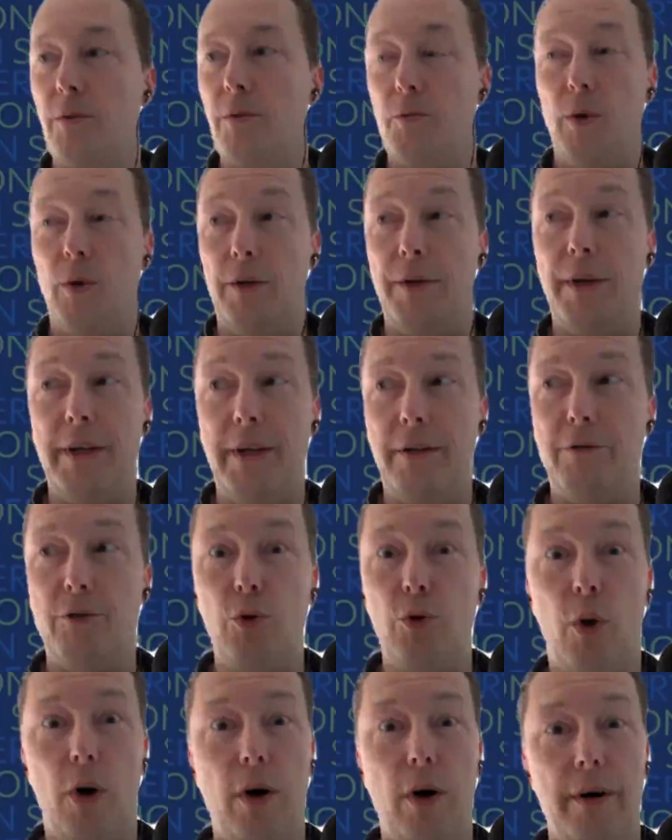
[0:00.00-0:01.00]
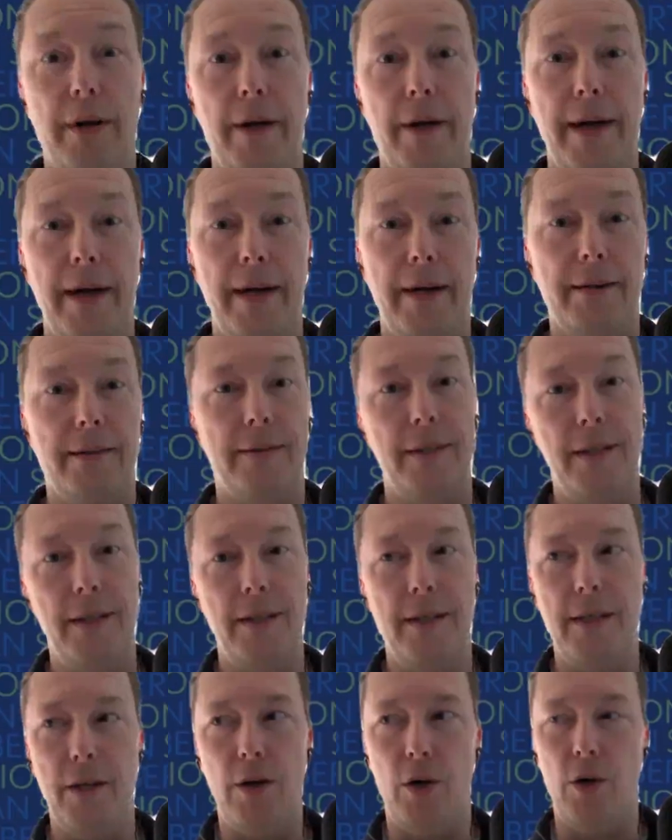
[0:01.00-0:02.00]
Well, then if you are a
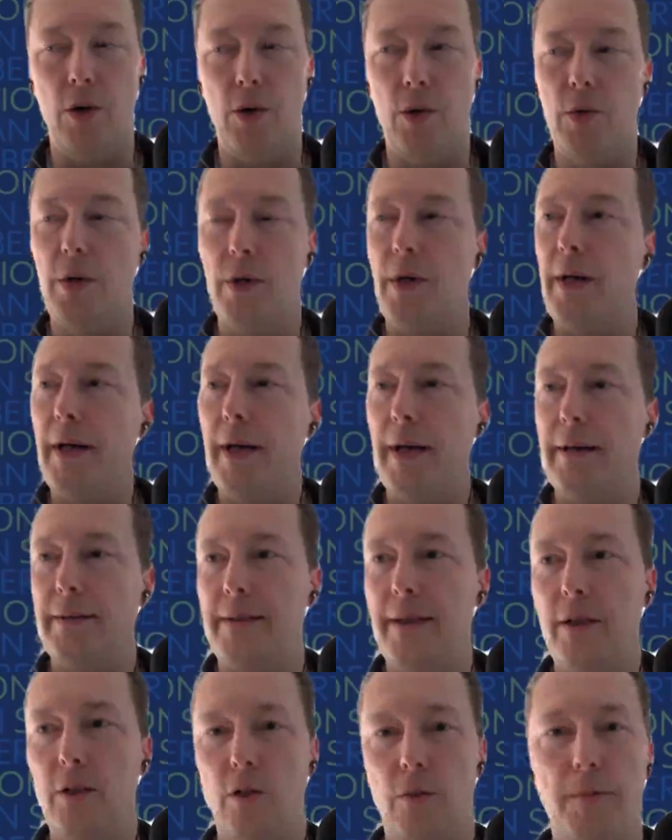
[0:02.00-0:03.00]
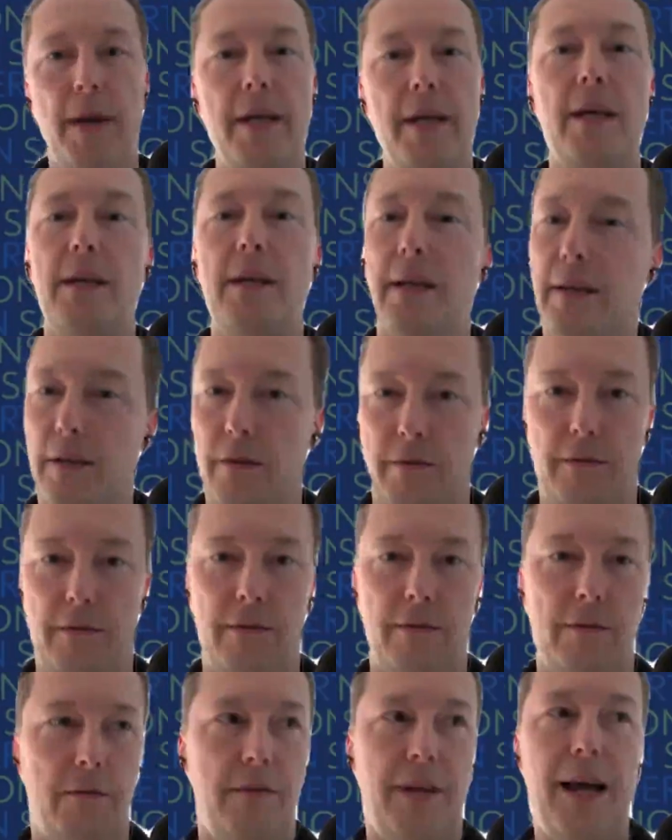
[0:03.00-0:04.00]
CEO and say you're making like
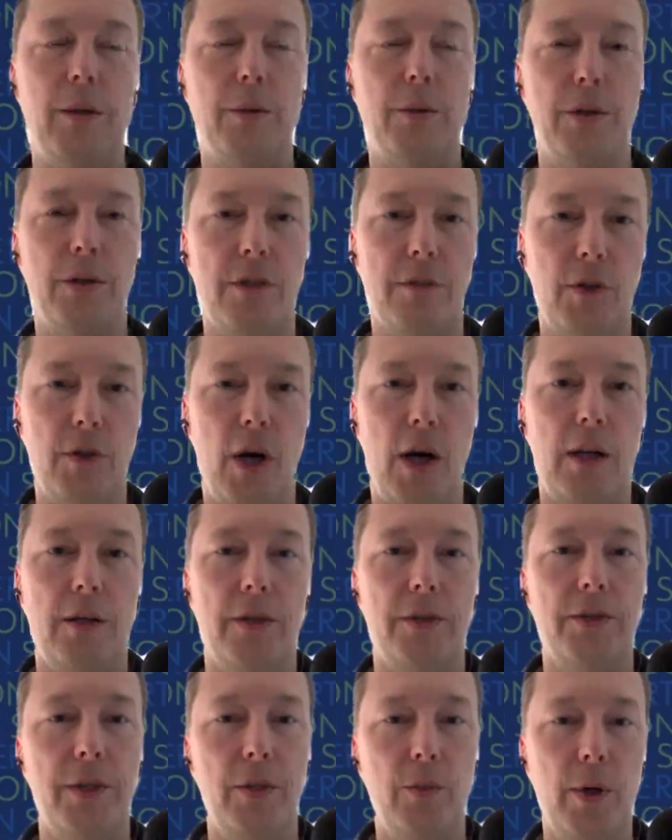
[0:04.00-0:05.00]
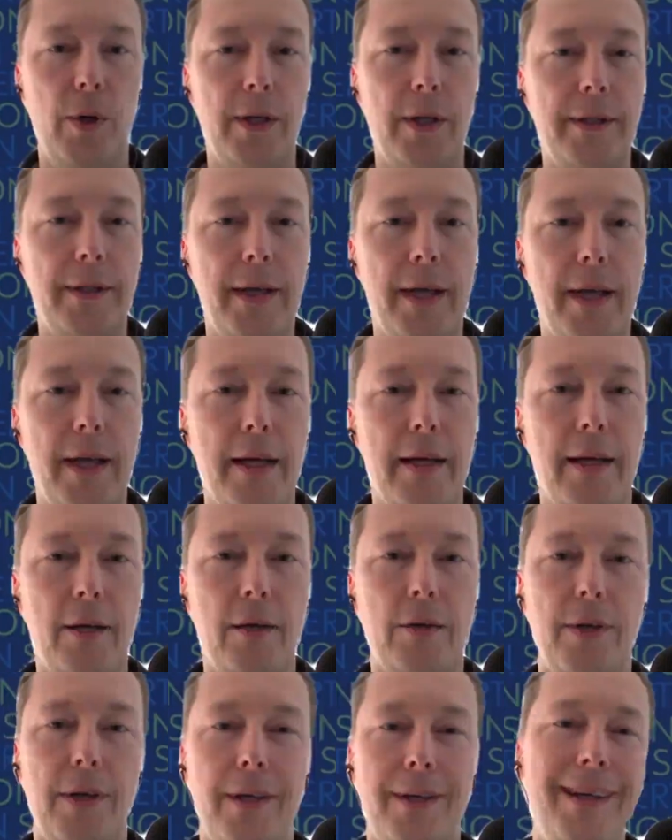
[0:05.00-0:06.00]
thousands of dollars in one day, and
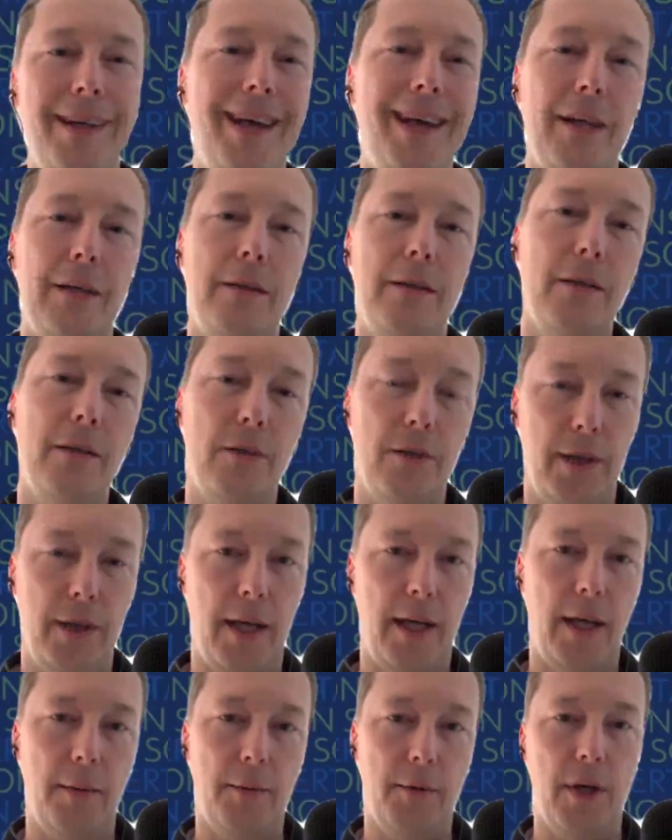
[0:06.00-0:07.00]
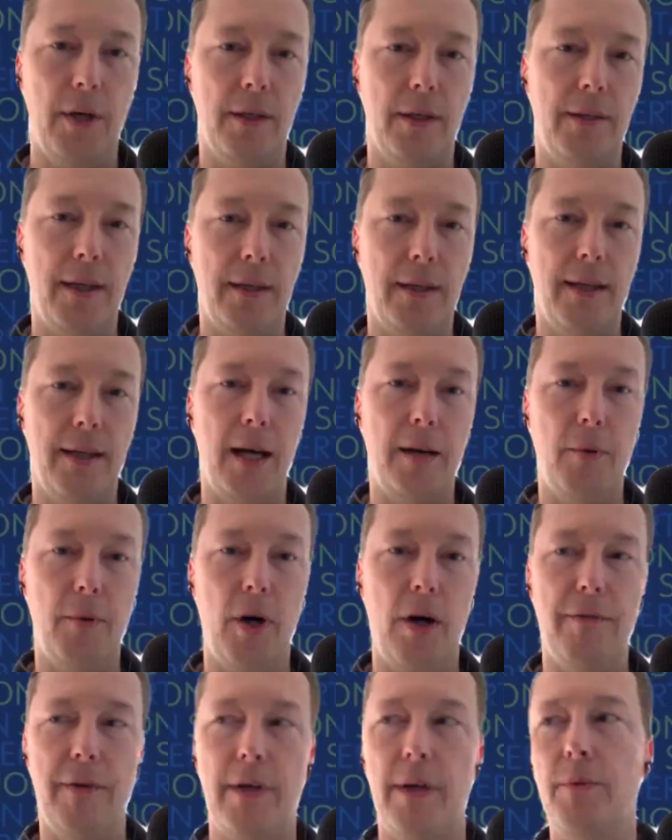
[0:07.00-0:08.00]
you say, nah, not today, I'm going to take time
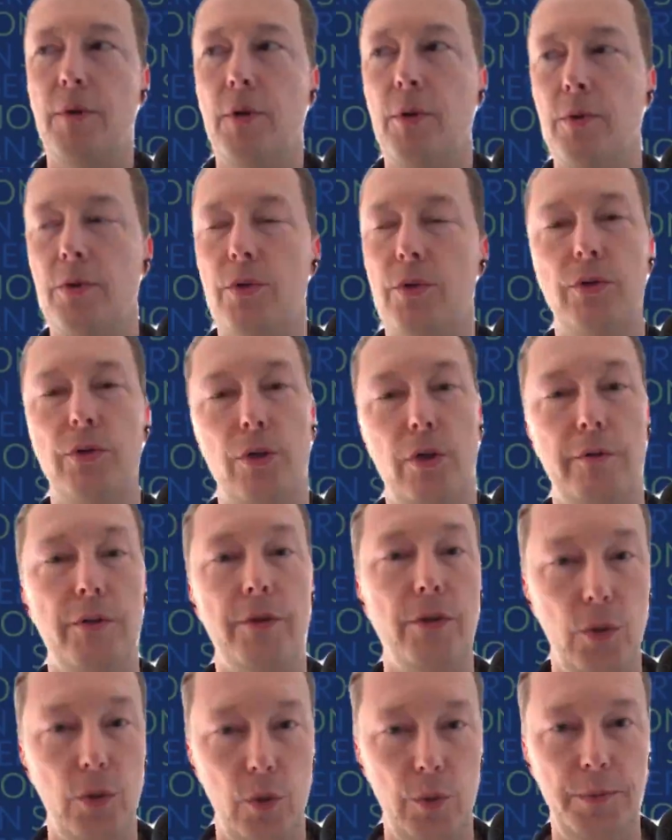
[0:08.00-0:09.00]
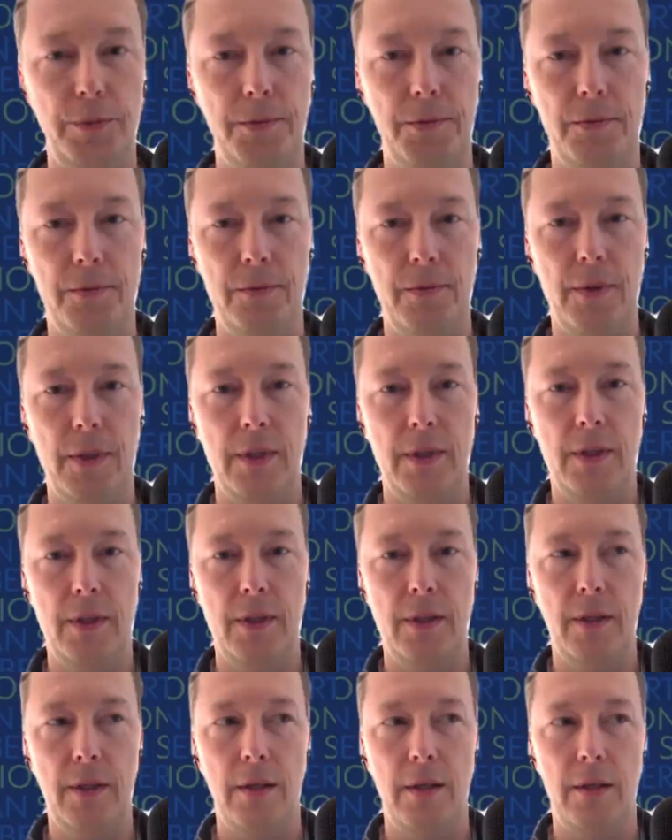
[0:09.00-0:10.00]
off and I'm going to serve soup.
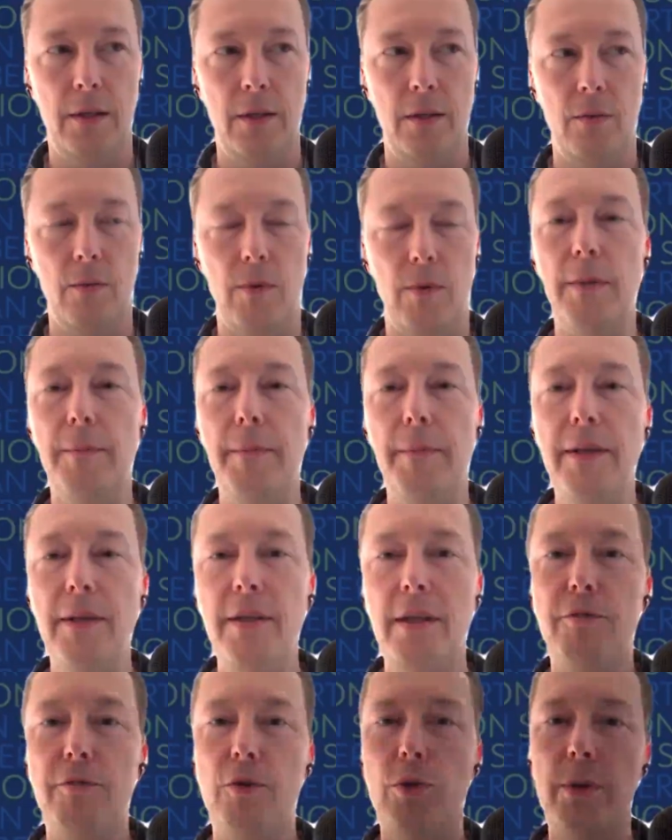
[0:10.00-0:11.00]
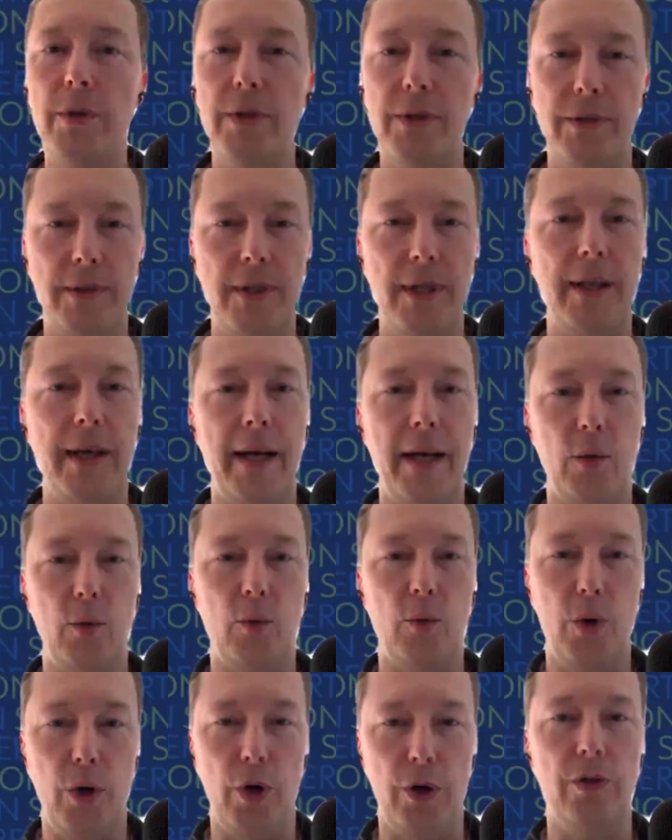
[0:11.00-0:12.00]
Well, imagine if you instead had
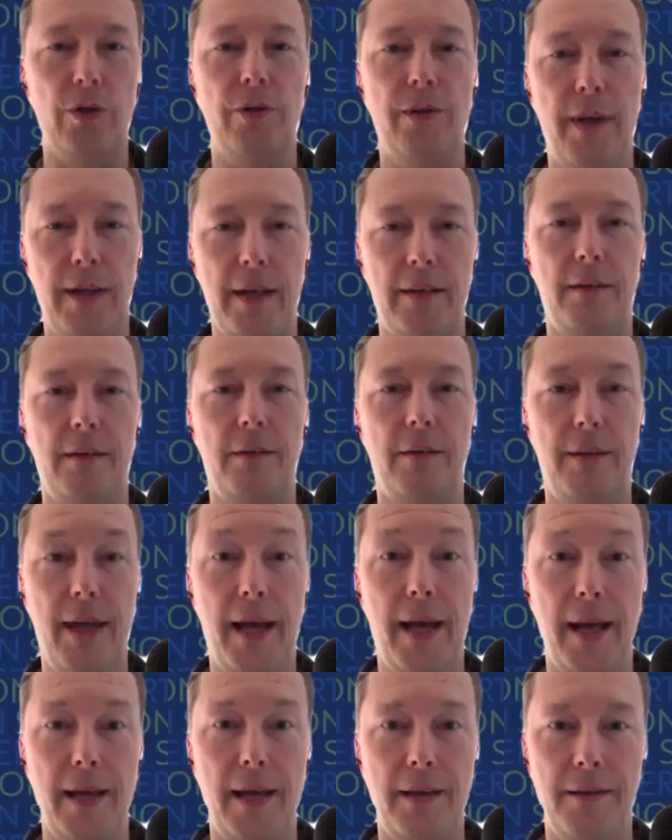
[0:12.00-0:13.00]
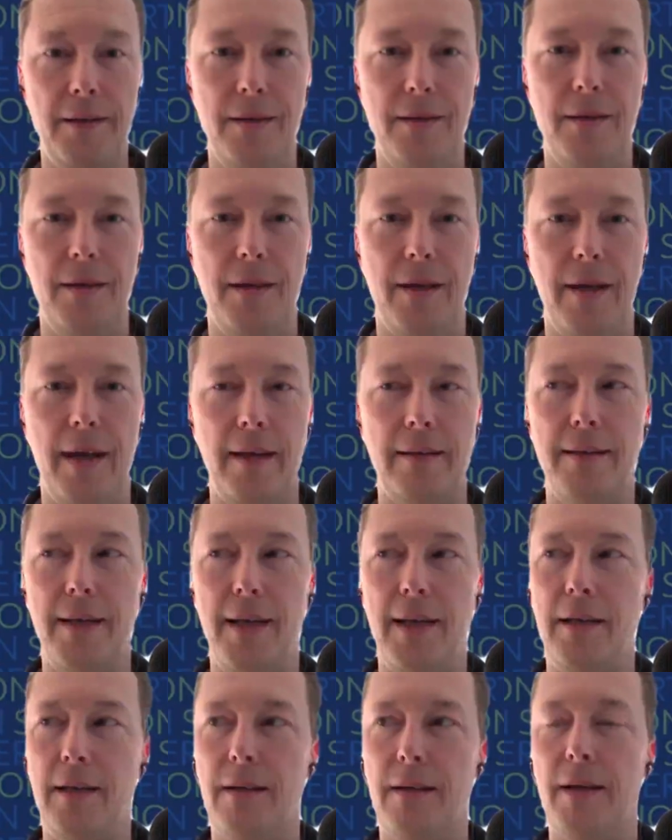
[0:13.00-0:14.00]
worked that day and
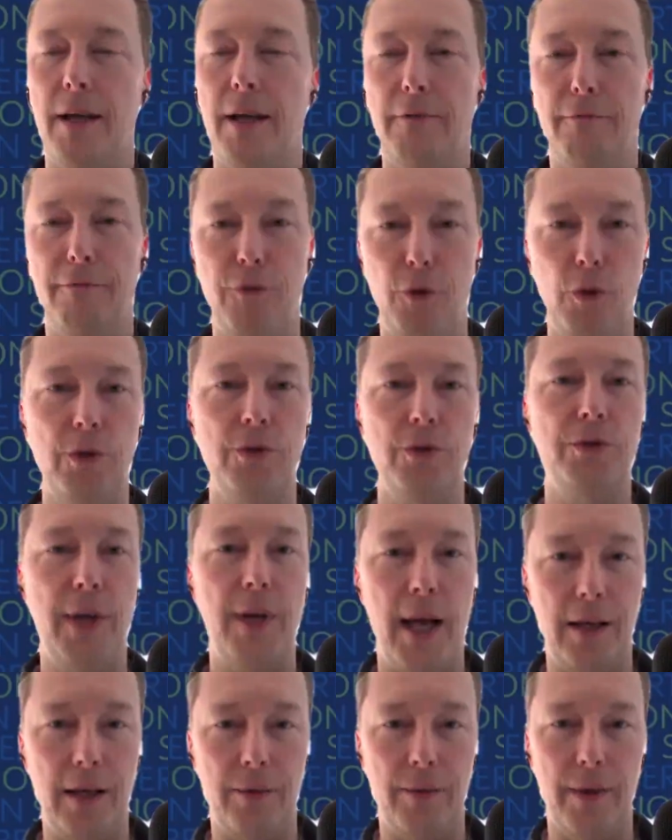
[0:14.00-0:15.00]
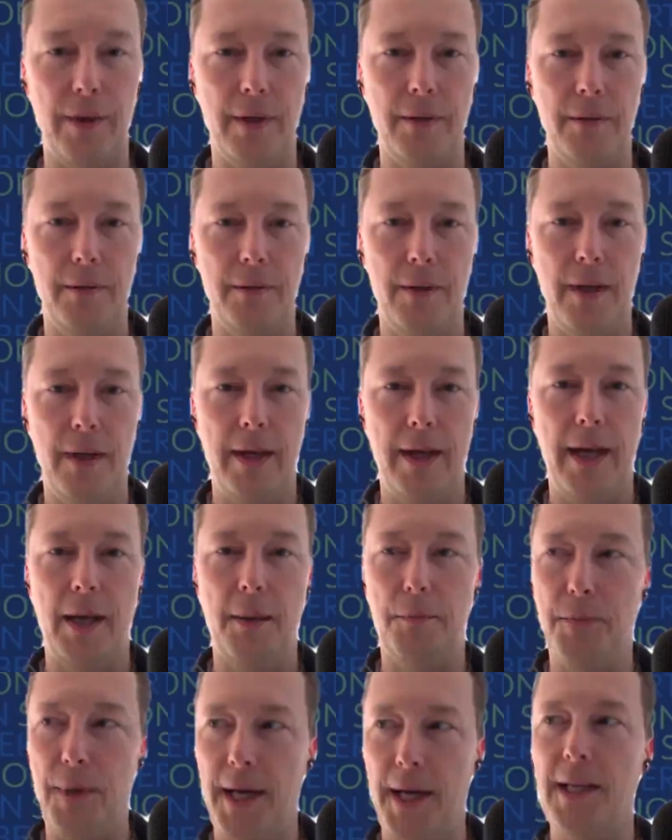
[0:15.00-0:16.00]
taken that full salary
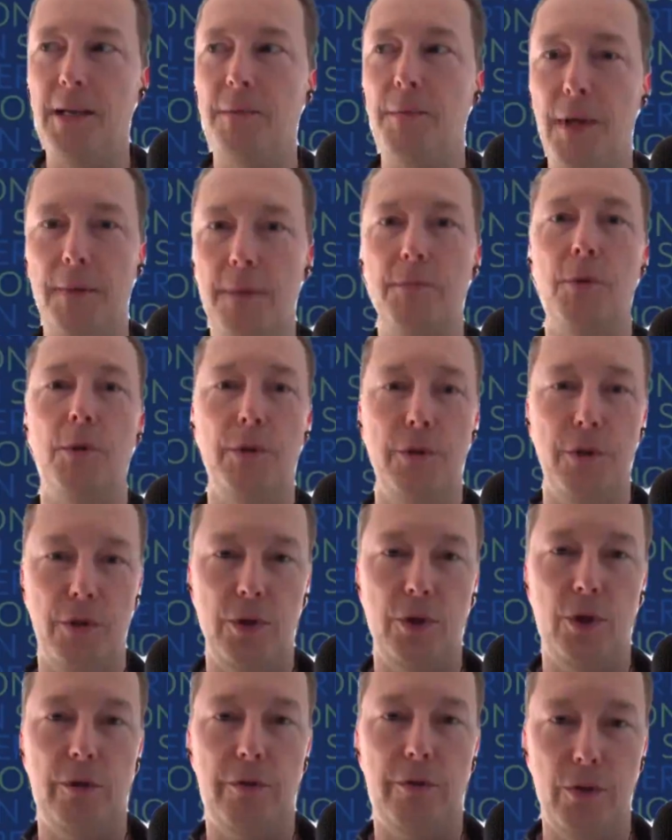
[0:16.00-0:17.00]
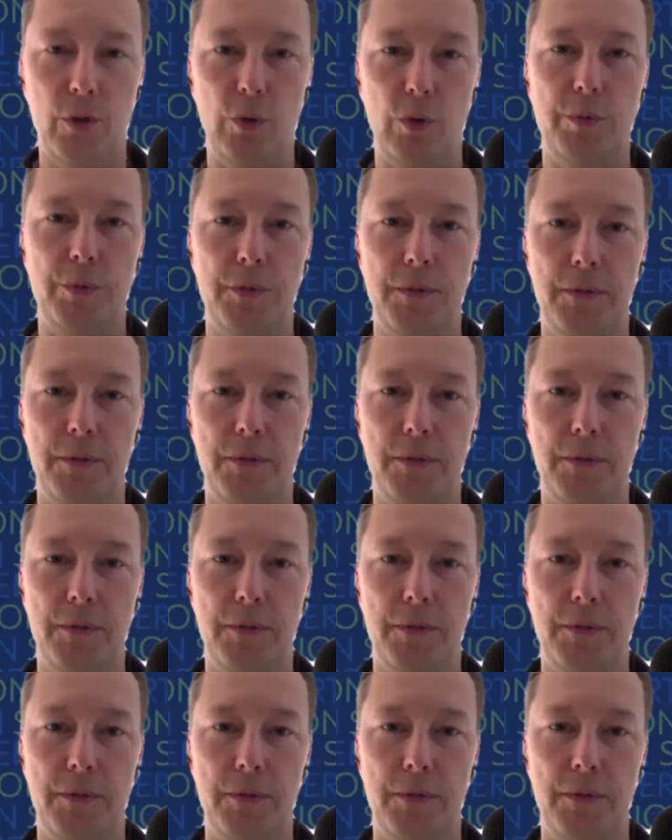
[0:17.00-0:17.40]
and paid people to serve soup.